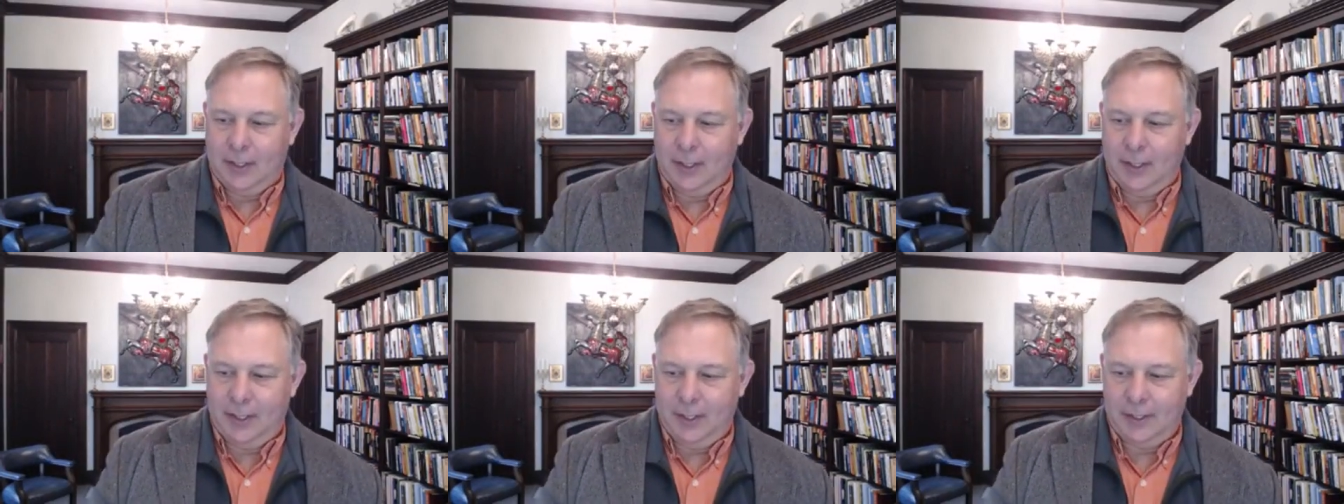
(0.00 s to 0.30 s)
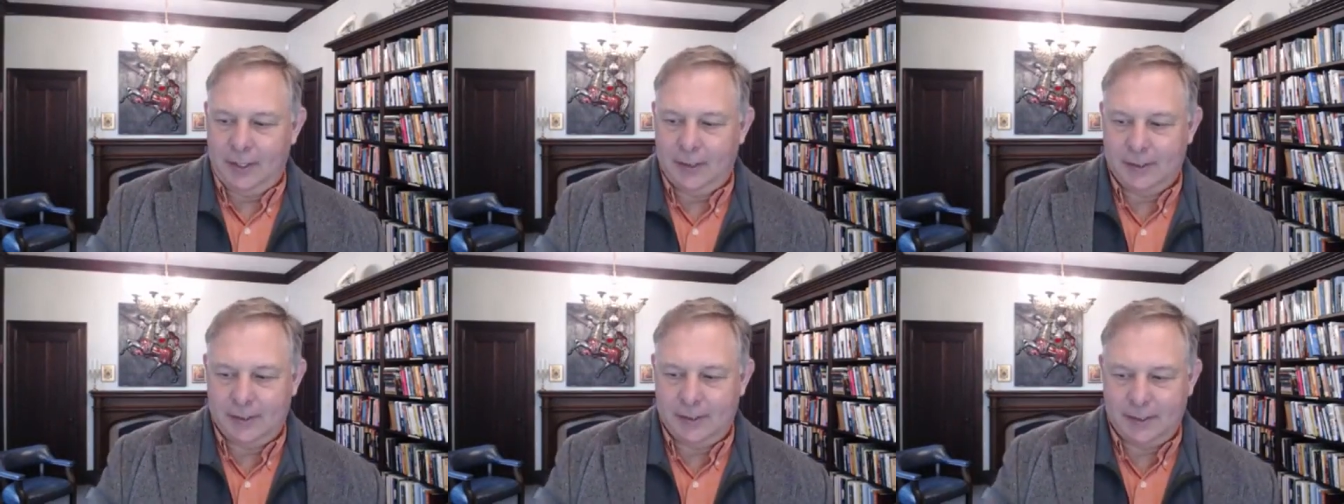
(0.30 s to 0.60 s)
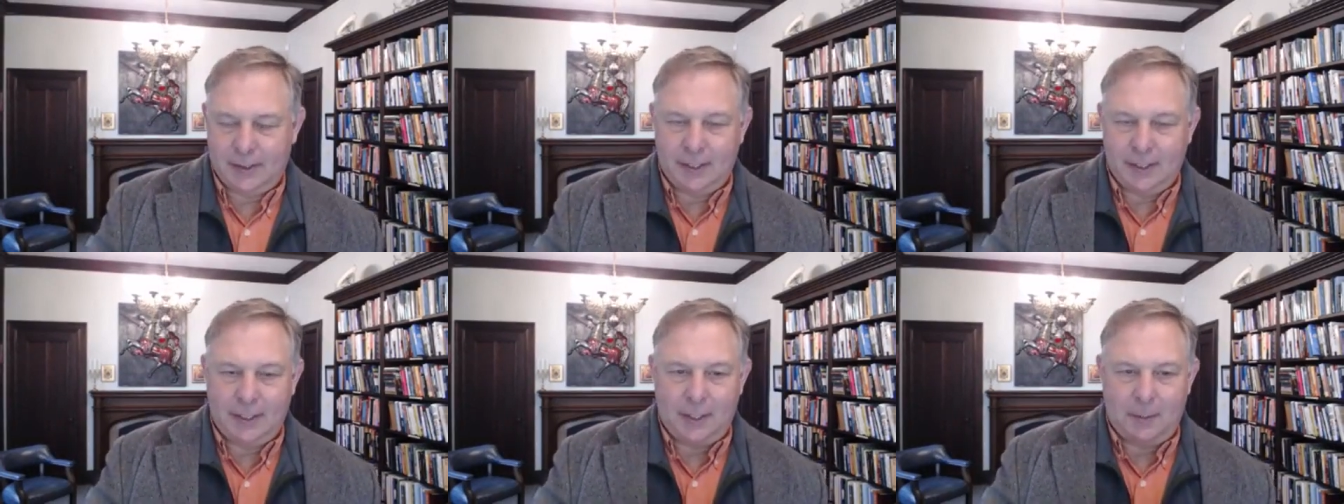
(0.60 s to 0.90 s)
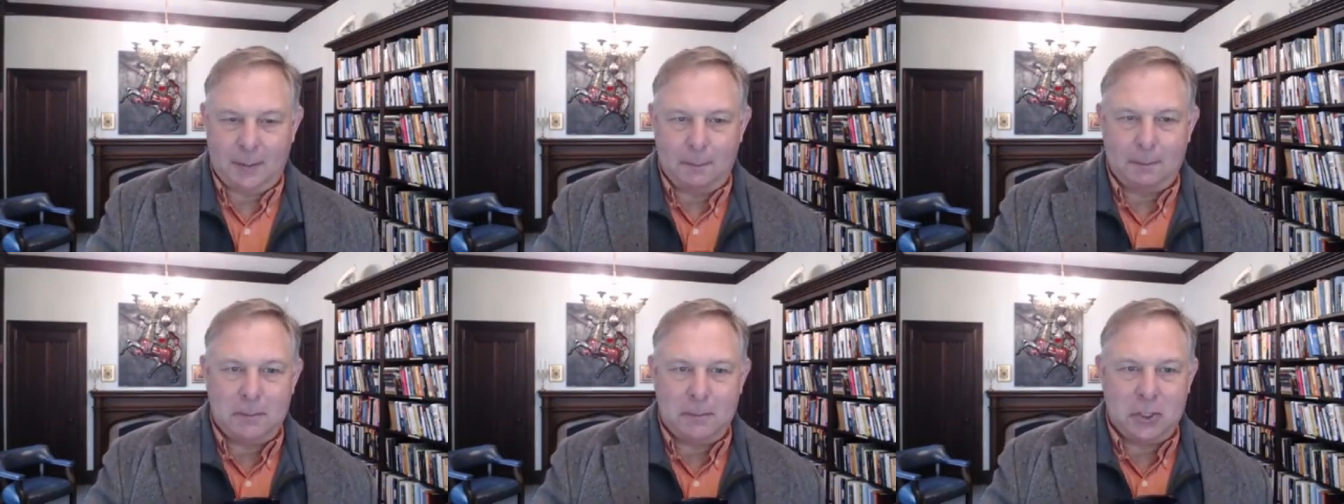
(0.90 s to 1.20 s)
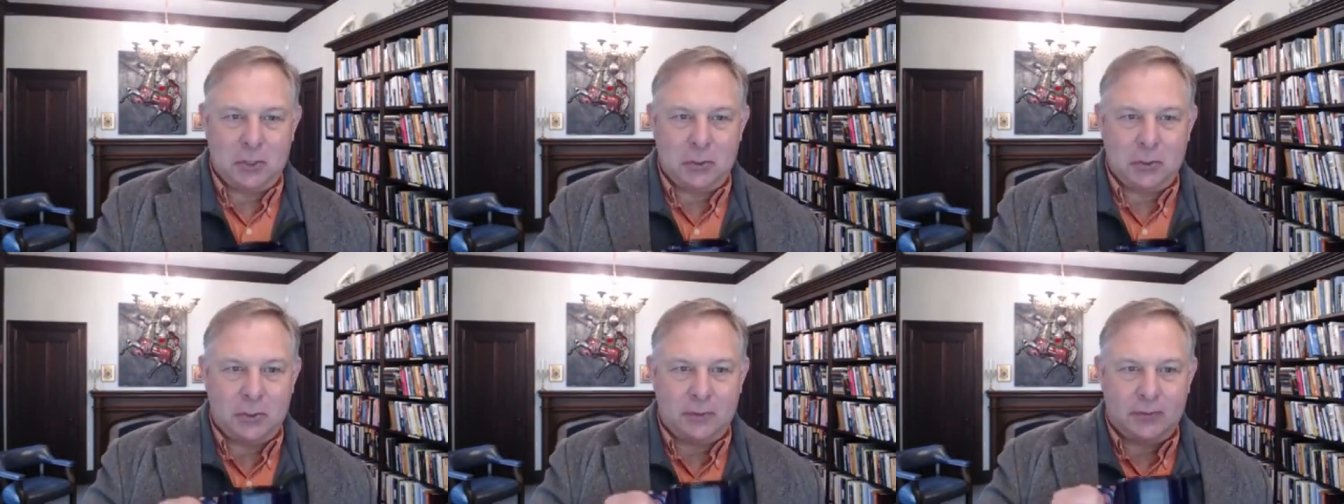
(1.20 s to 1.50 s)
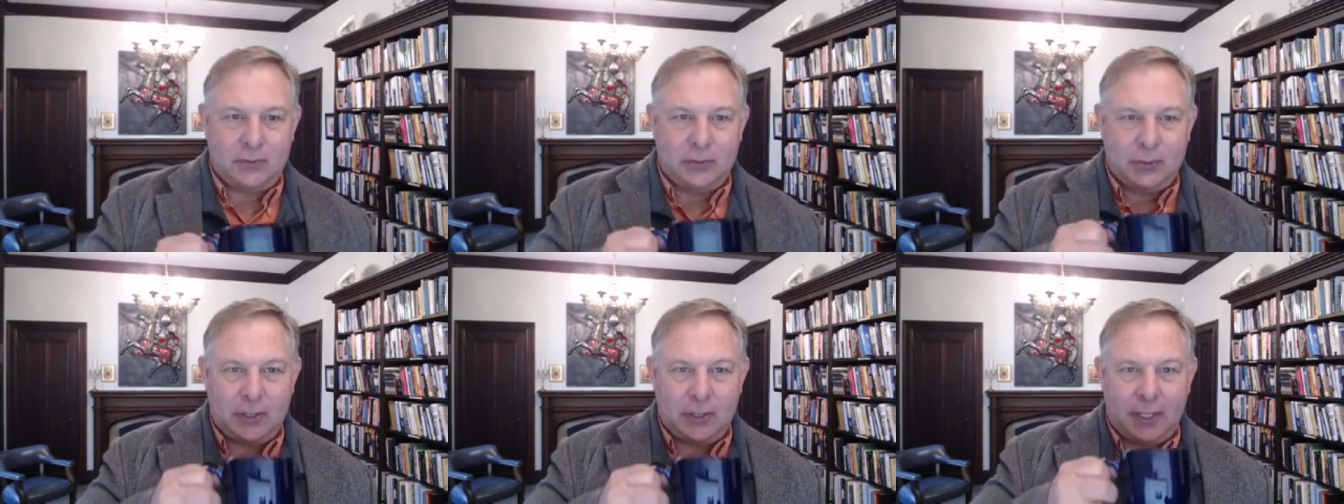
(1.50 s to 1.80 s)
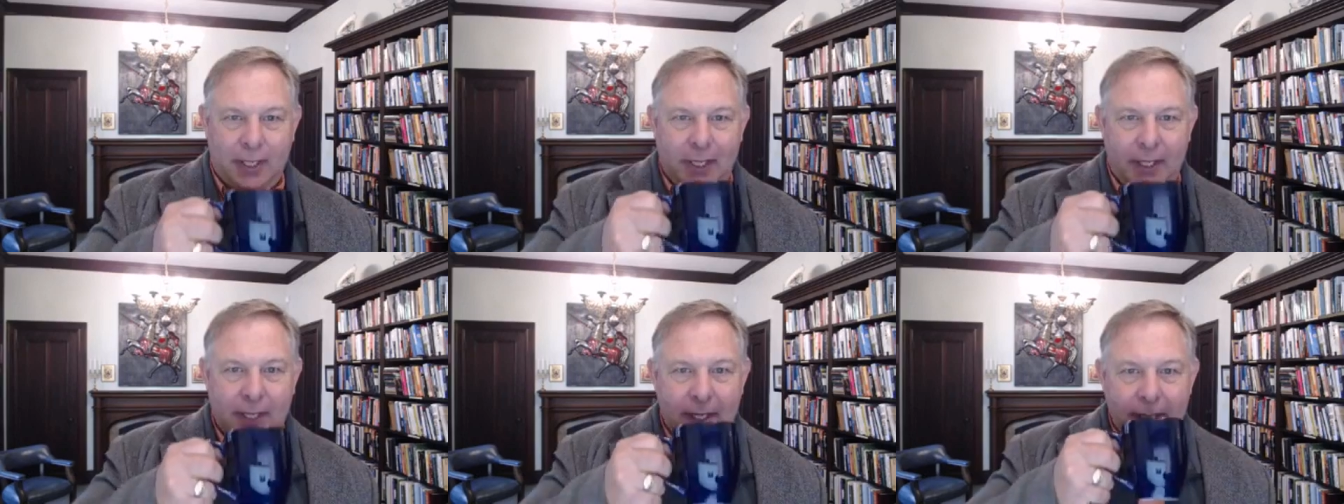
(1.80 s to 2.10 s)
on this
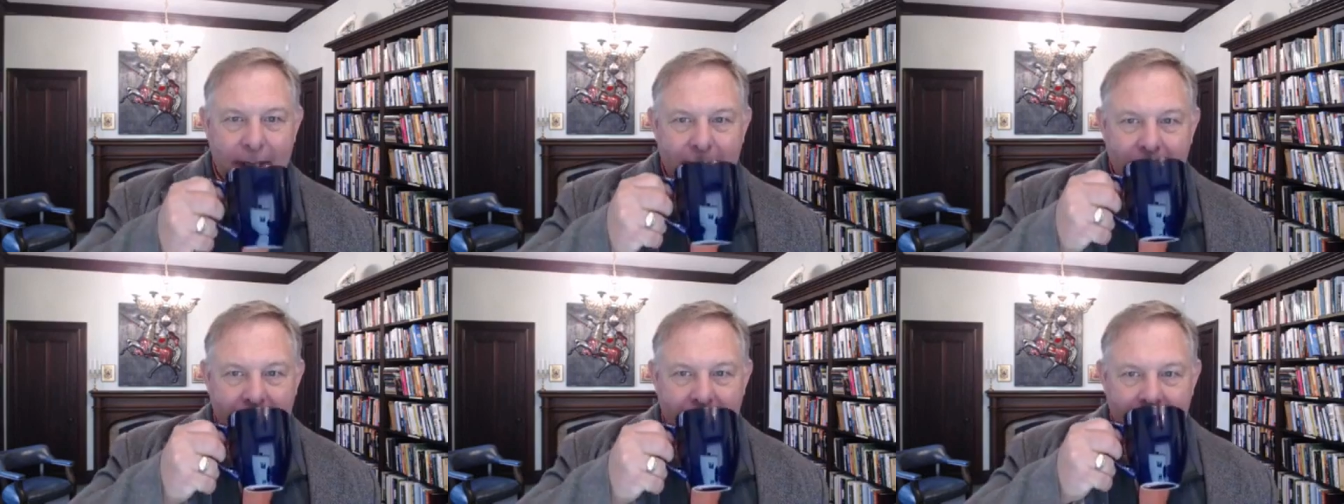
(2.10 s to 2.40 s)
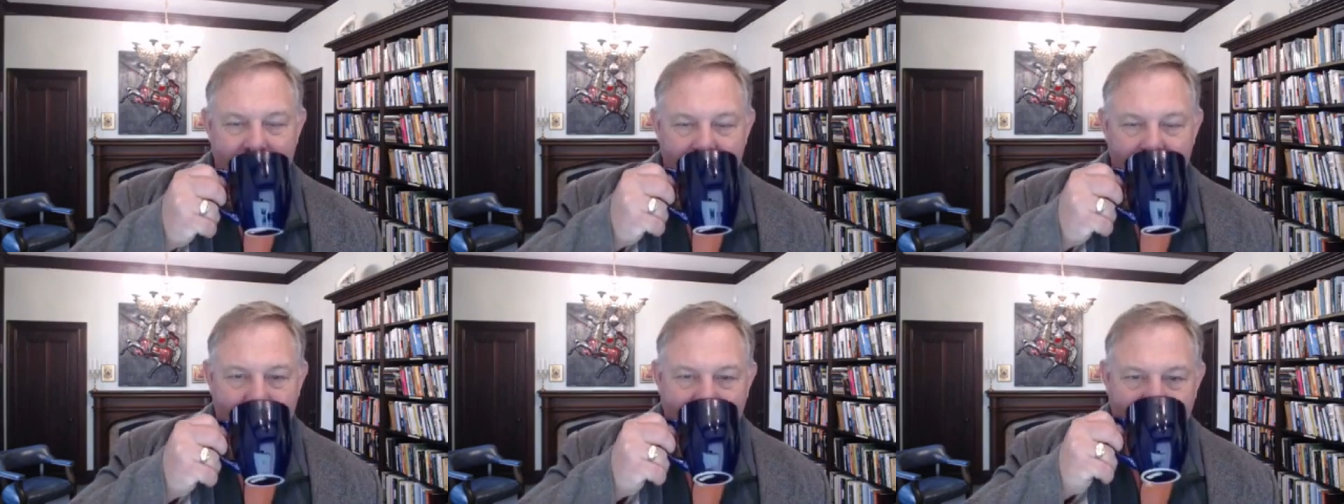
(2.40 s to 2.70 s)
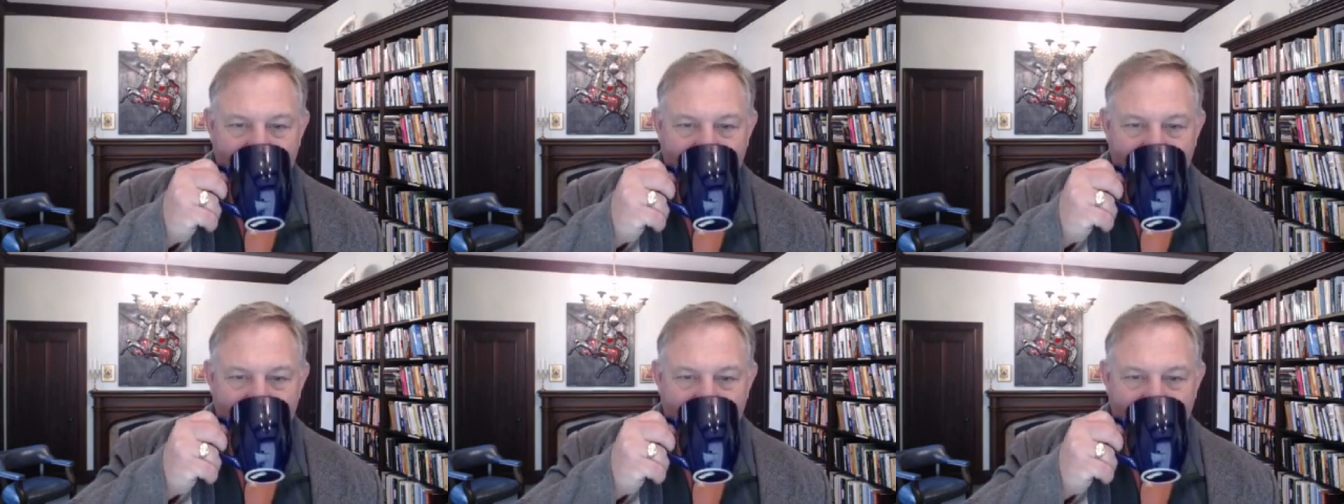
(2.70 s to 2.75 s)
beautiful day.